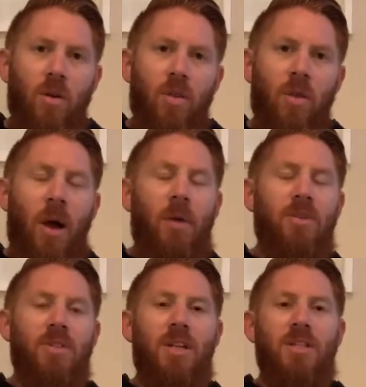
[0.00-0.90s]
The
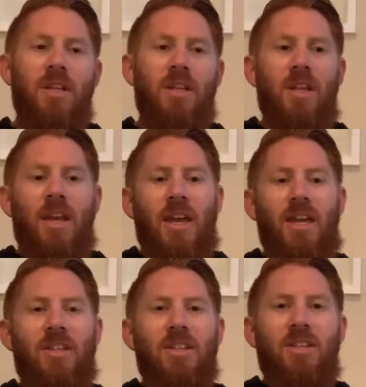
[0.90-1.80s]
Bible says that
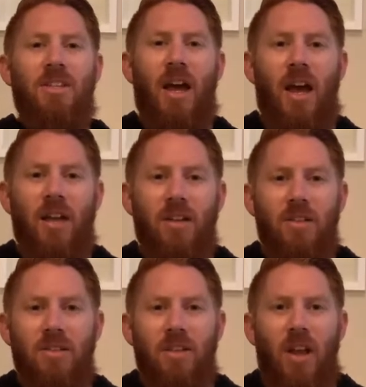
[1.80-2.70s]
he
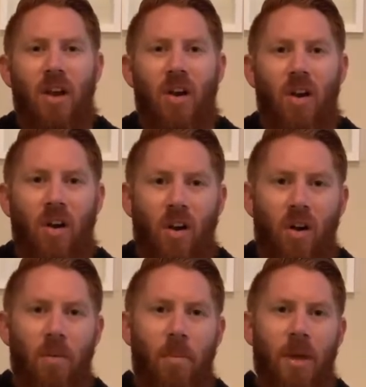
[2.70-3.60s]
desires
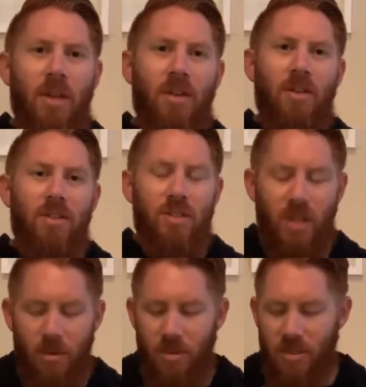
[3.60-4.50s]
all men
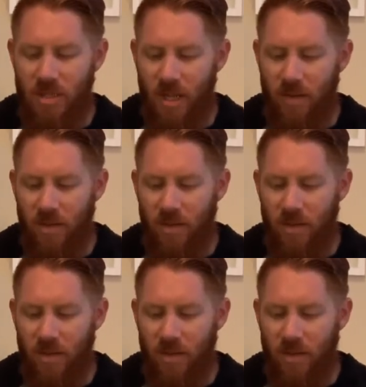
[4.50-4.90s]
shall be saved.